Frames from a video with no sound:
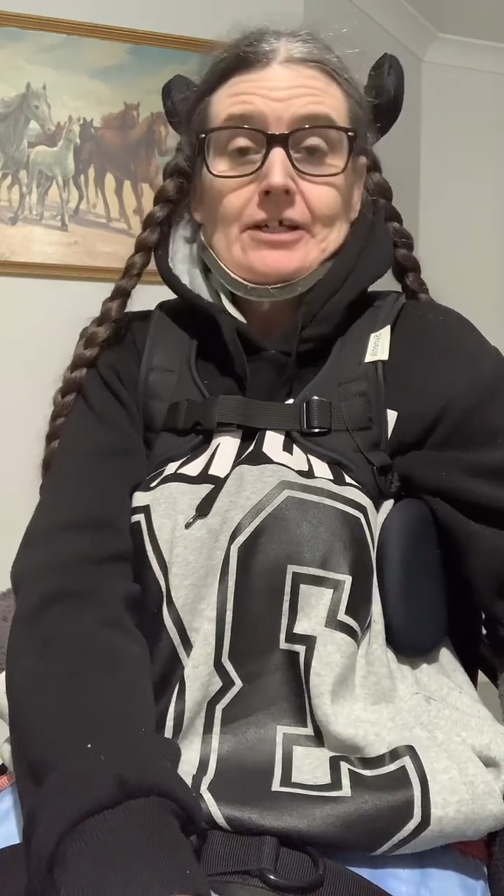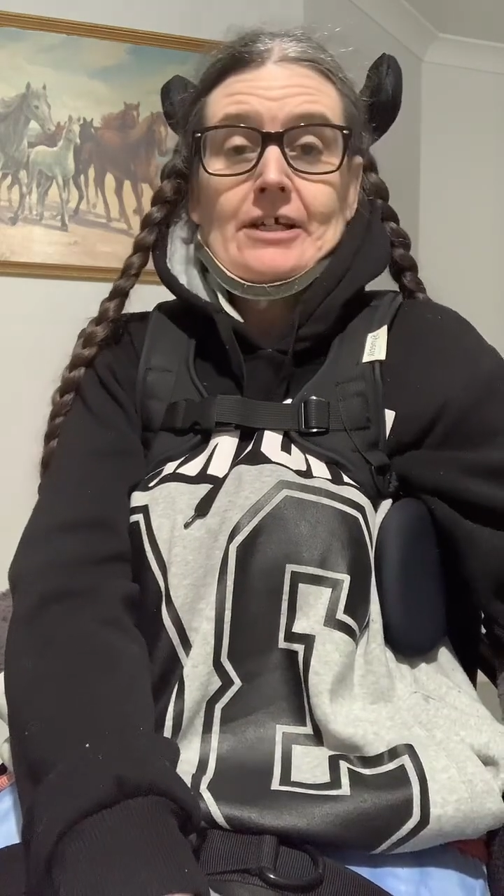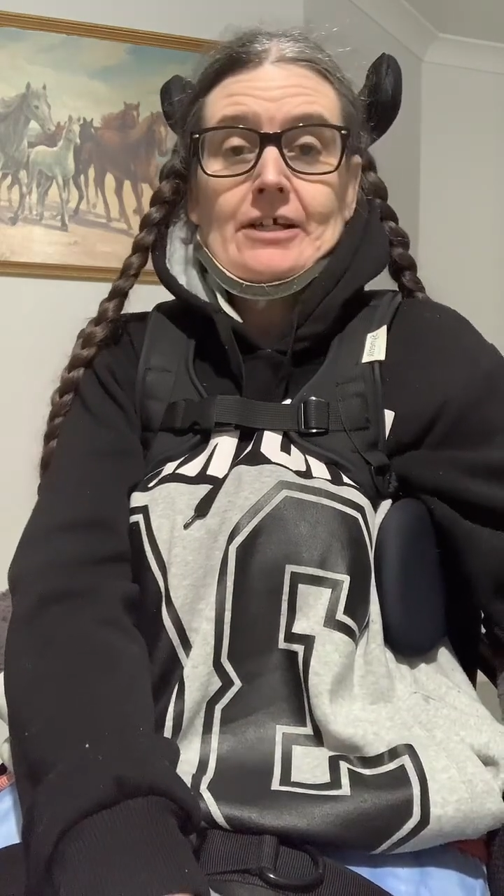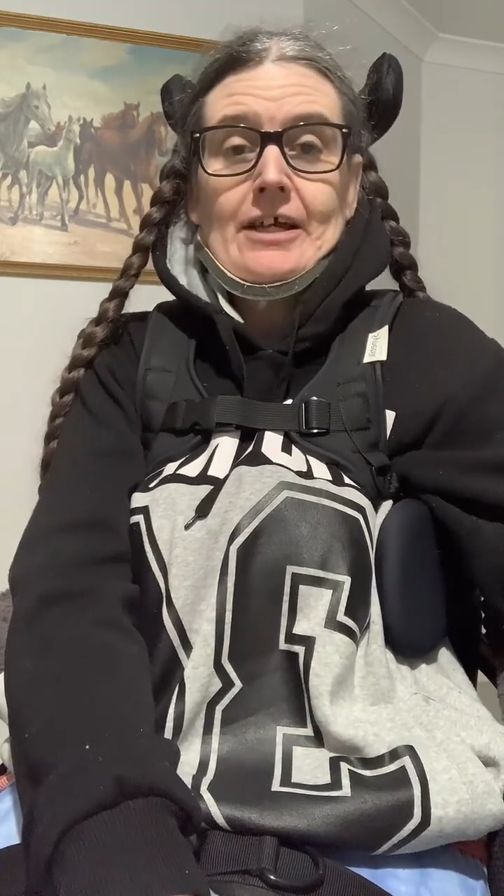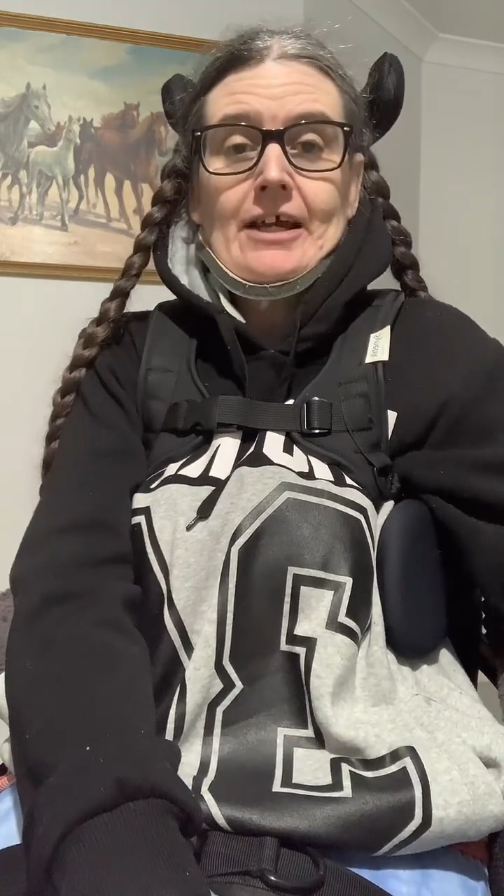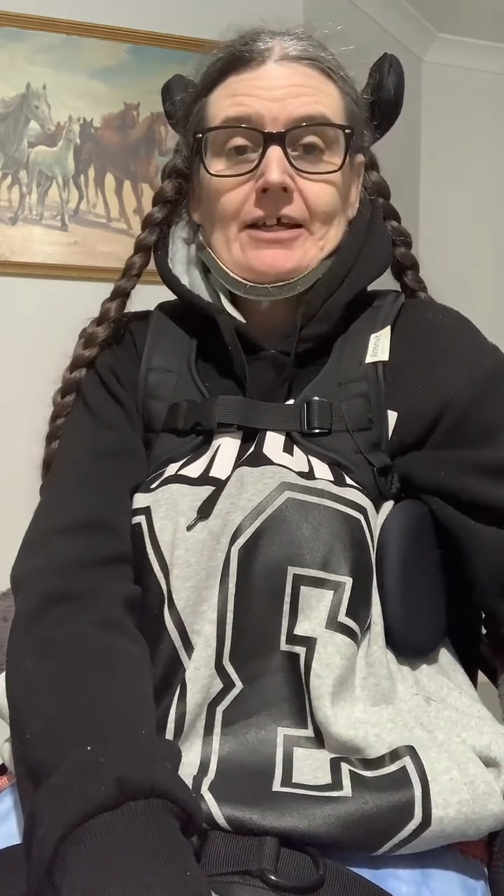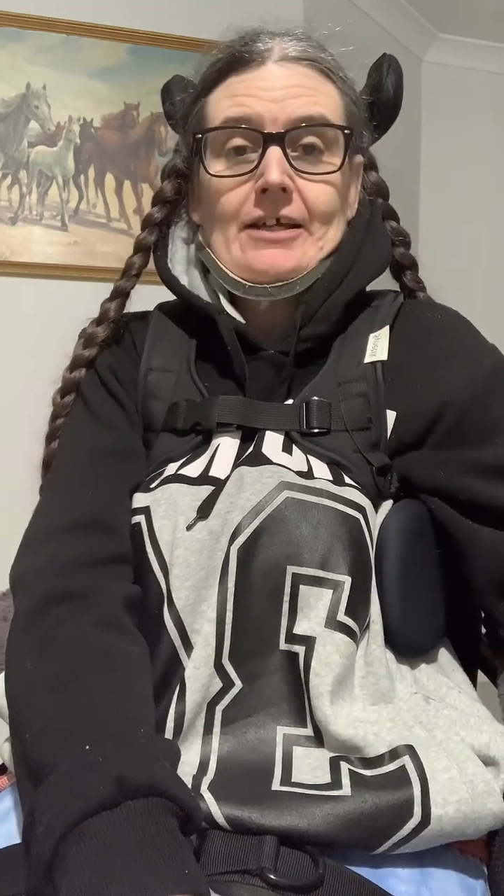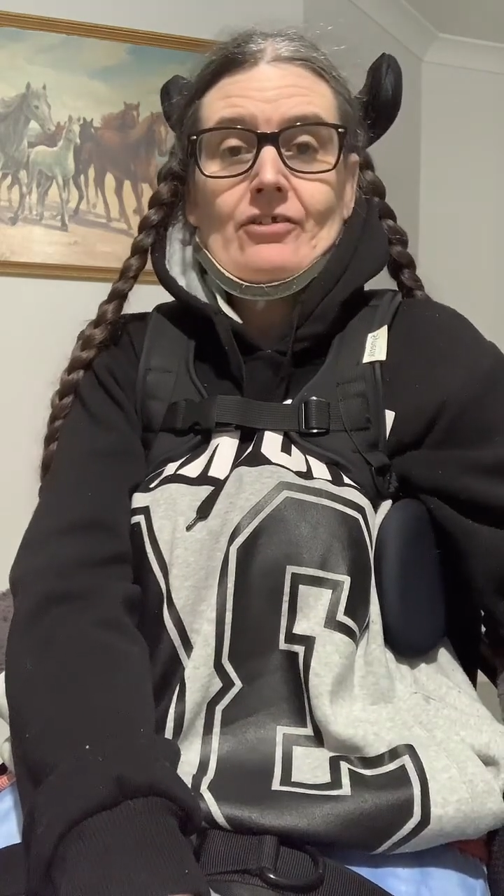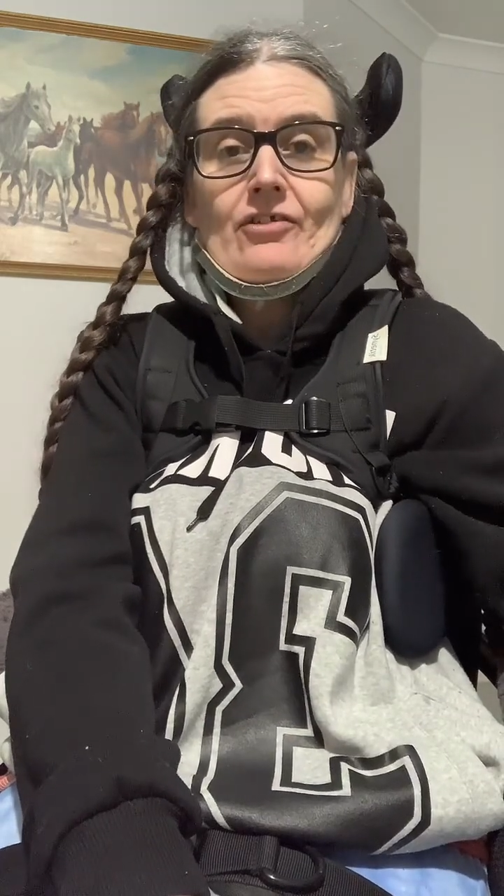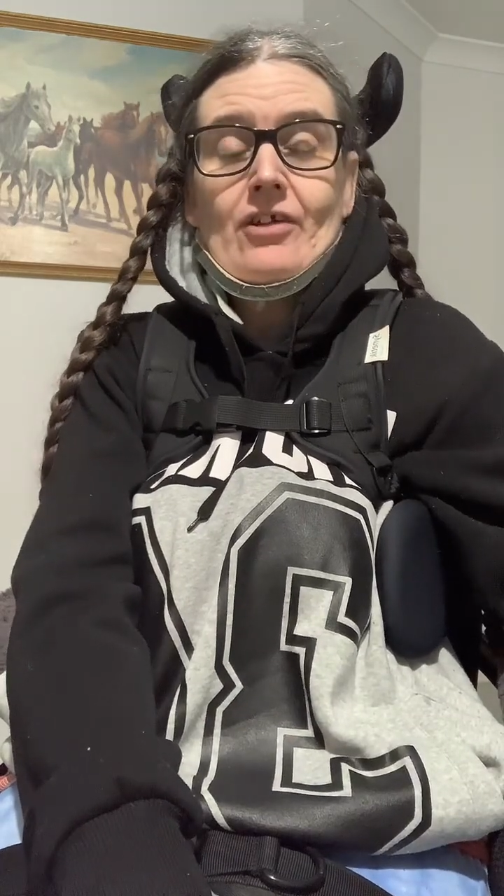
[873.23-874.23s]
it can
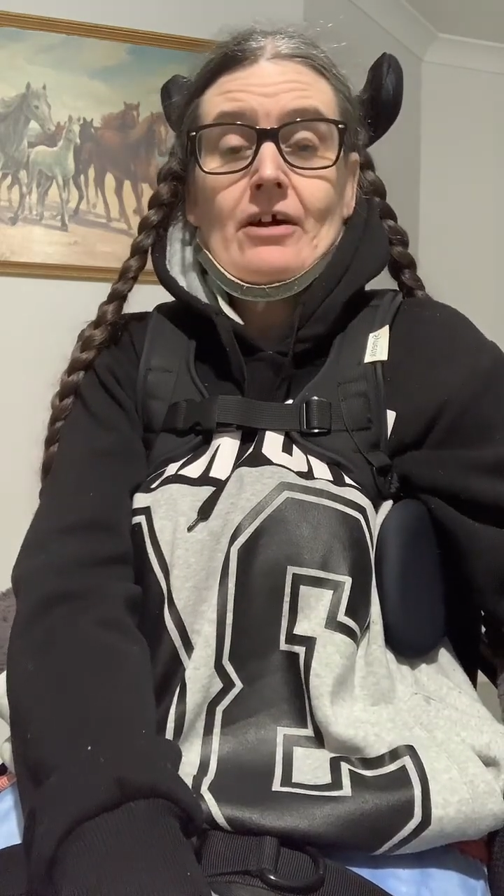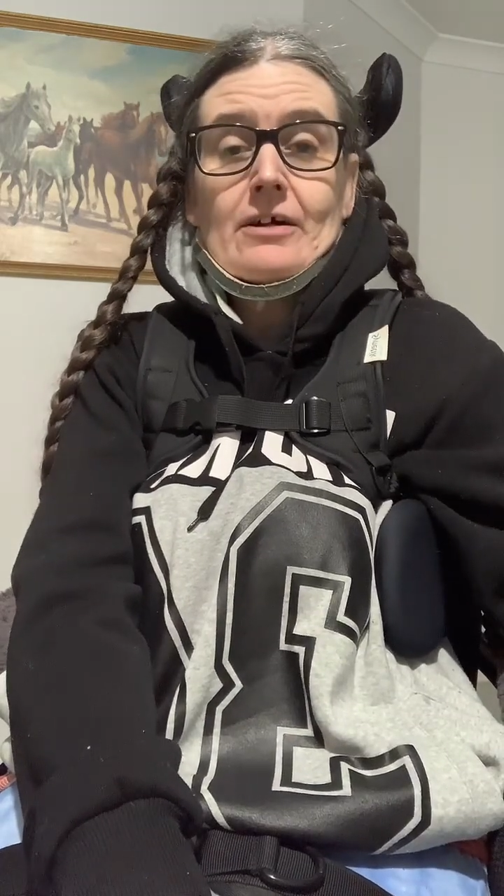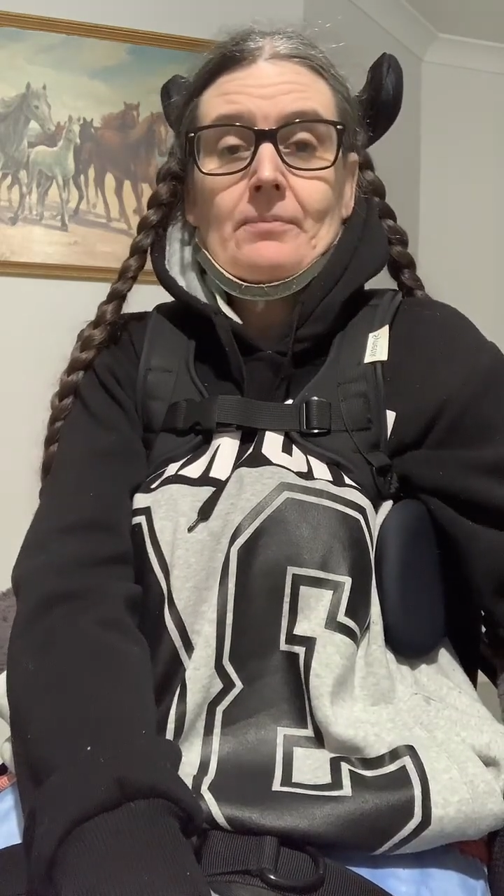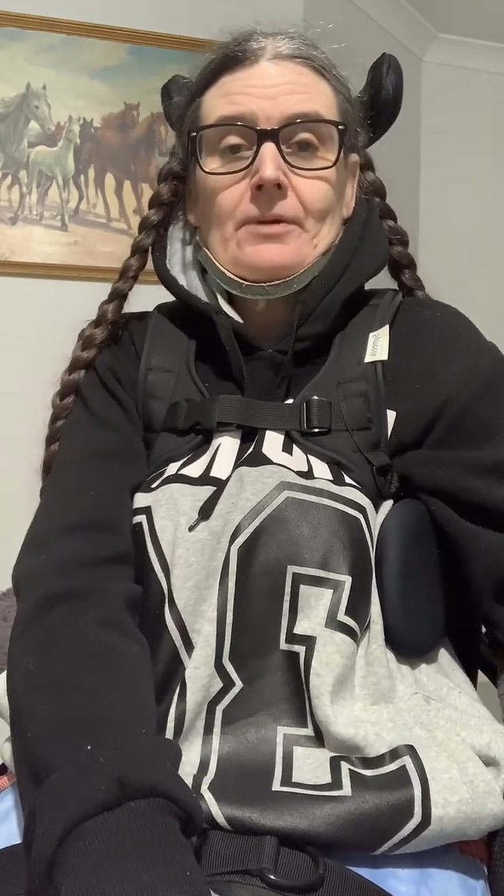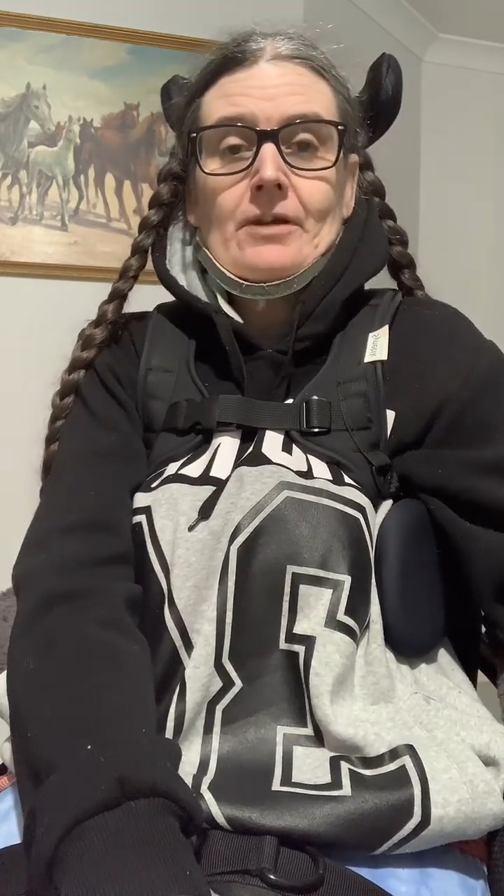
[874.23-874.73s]
get stuck.